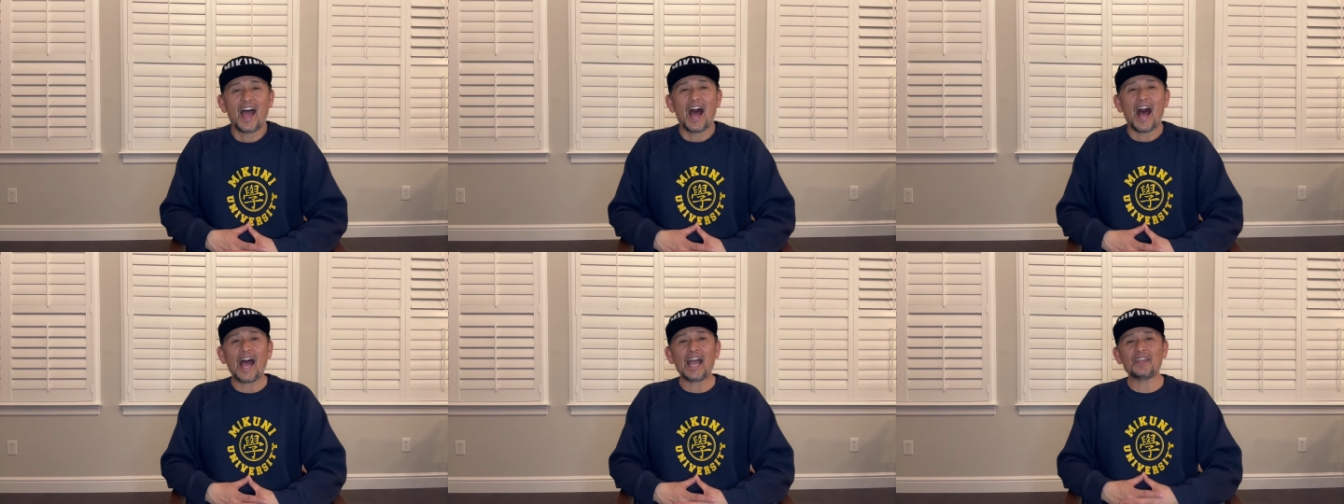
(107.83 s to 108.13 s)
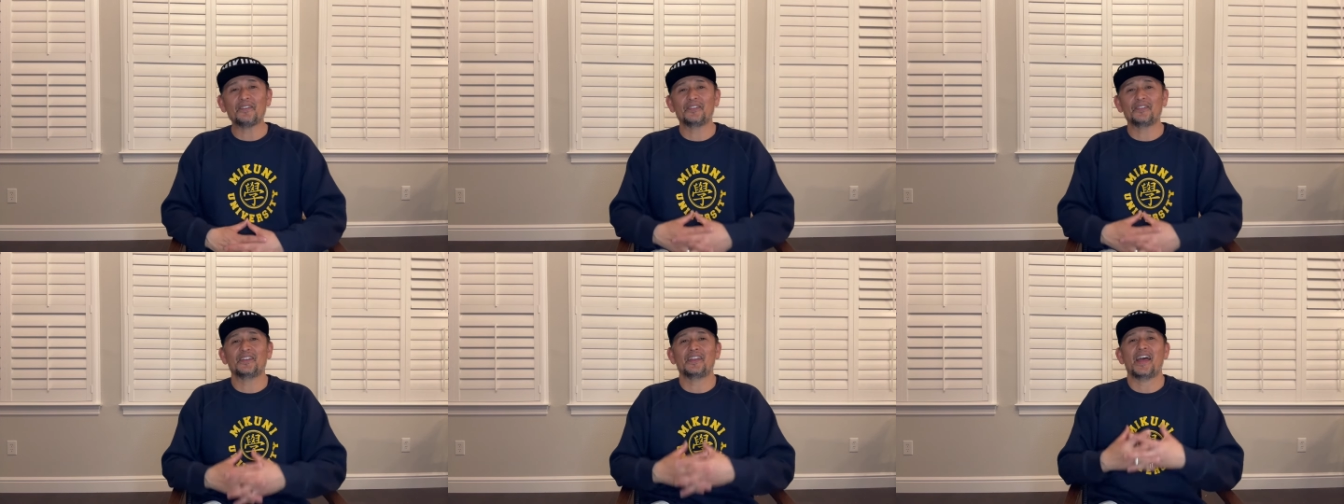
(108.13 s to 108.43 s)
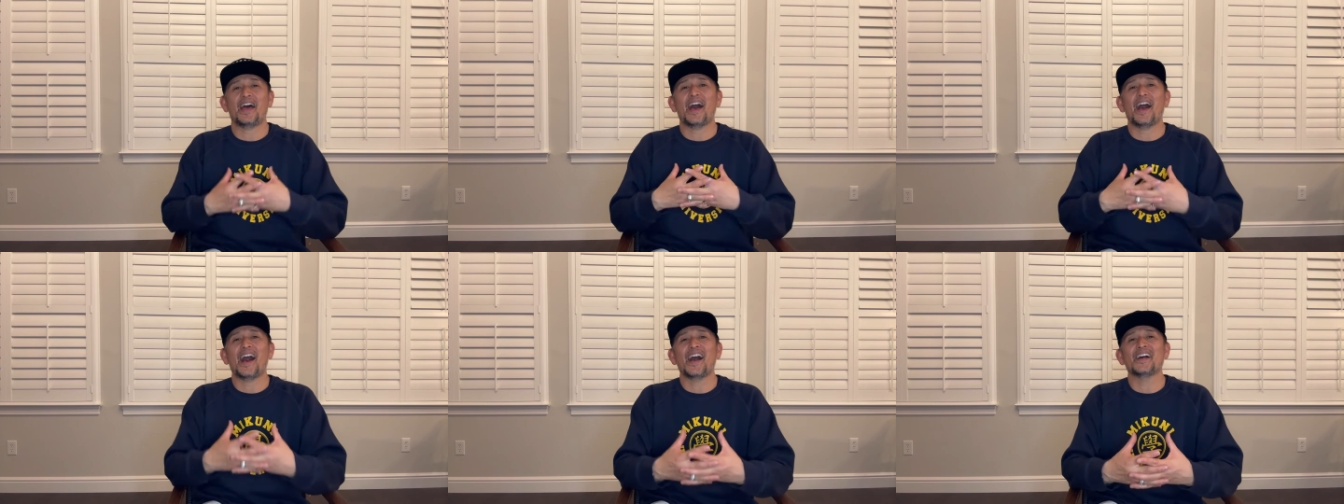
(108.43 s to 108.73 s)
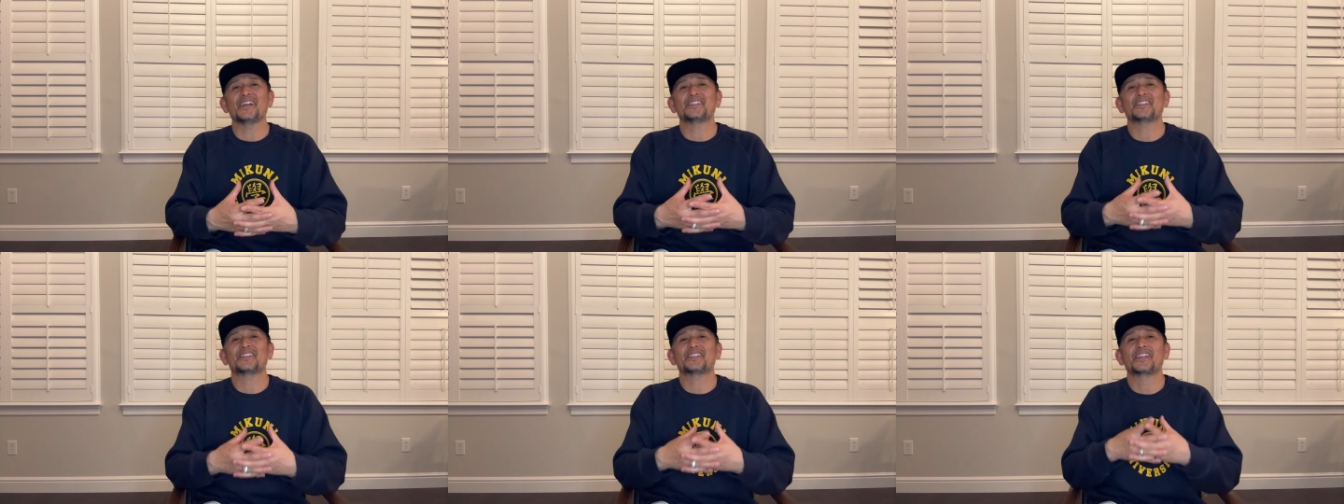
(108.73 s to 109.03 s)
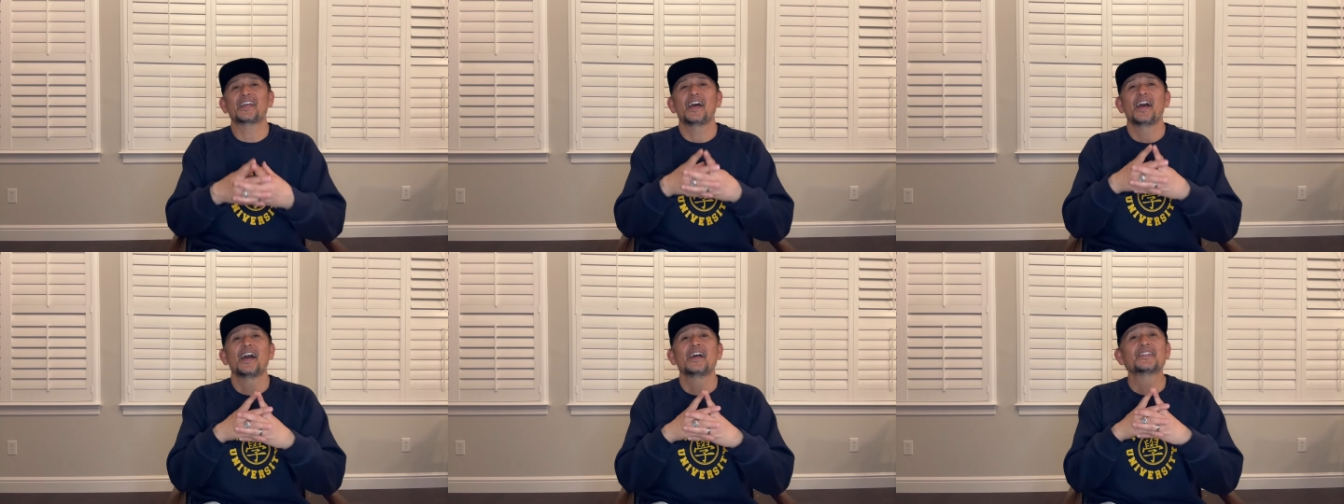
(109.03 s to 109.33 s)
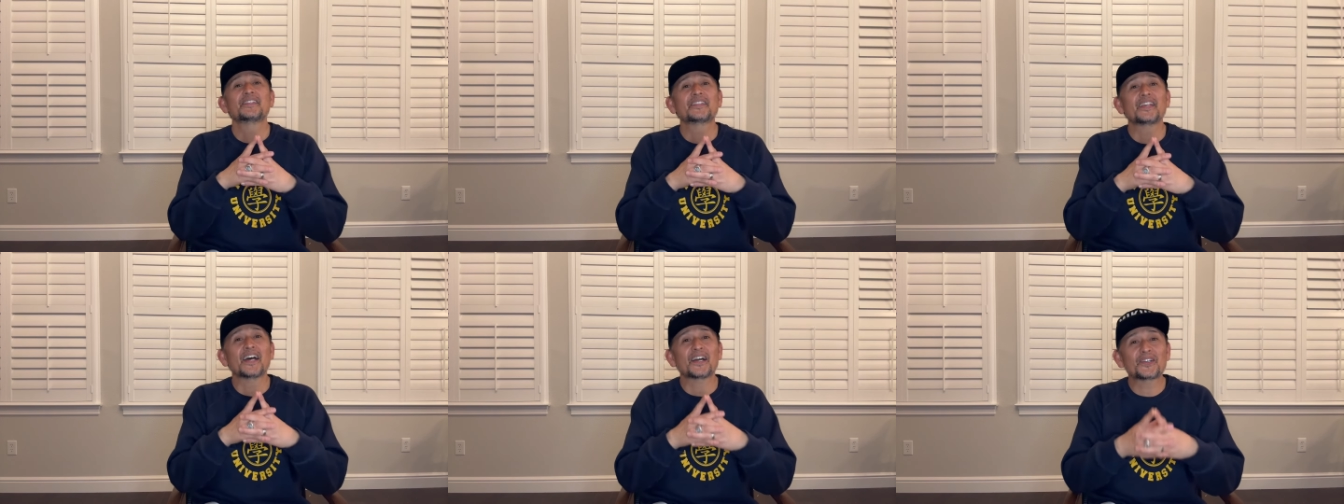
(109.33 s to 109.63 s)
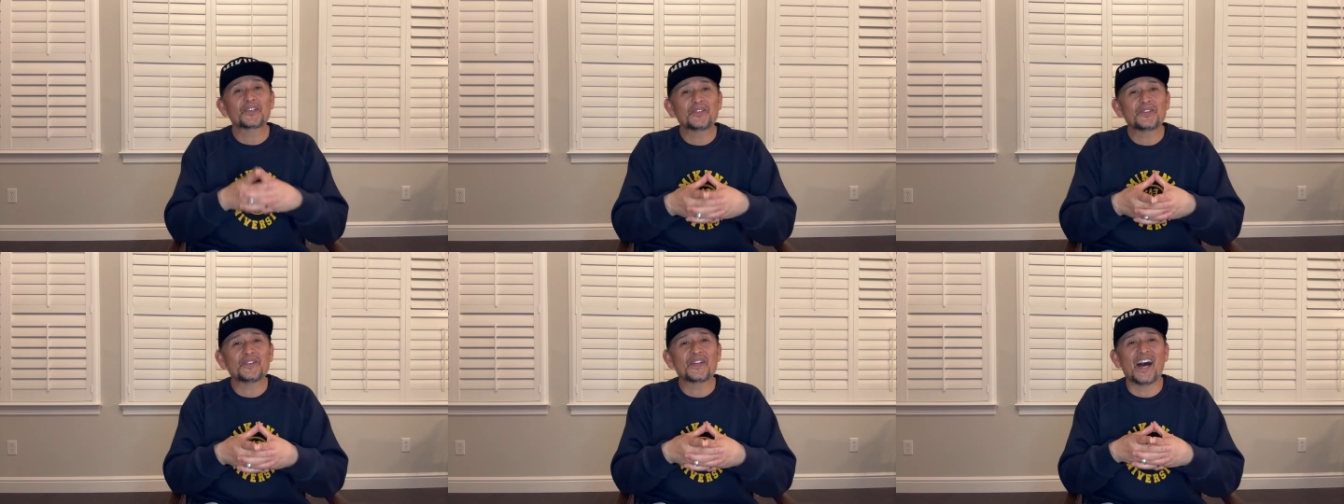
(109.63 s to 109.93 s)
I even asked
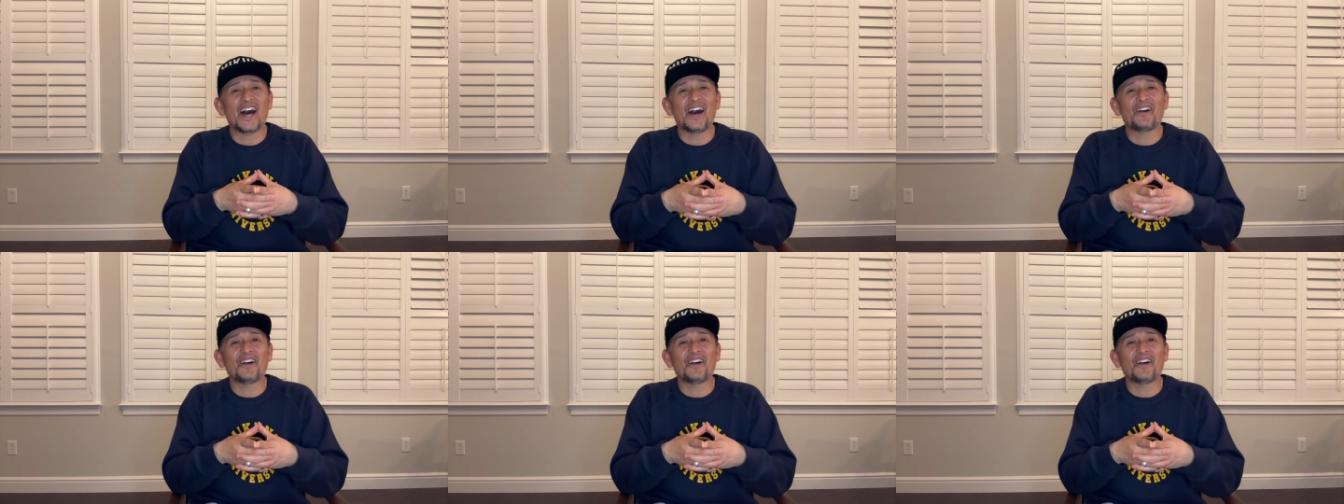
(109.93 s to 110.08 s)
Sakura,